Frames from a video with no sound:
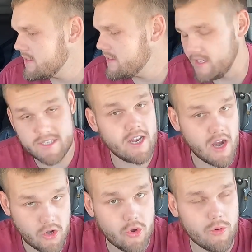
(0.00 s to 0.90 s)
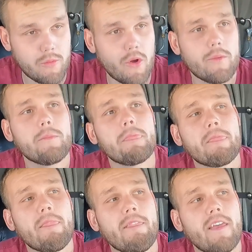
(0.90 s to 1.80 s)
It's in October.
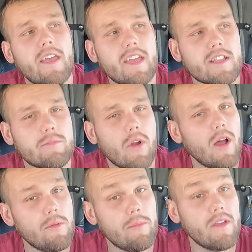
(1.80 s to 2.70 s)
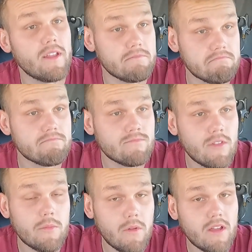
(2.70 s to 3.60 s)
It's probably been
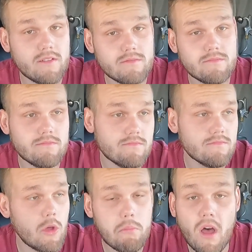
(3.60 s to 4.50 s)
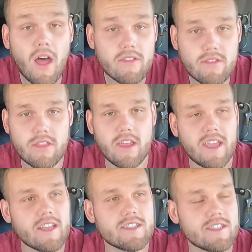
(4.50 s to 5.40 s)
about a month, I
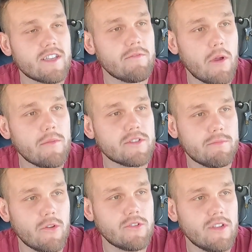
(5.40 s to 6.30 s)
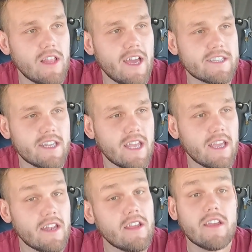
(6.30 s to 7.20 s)
guess, since I've probably spoke to you last again.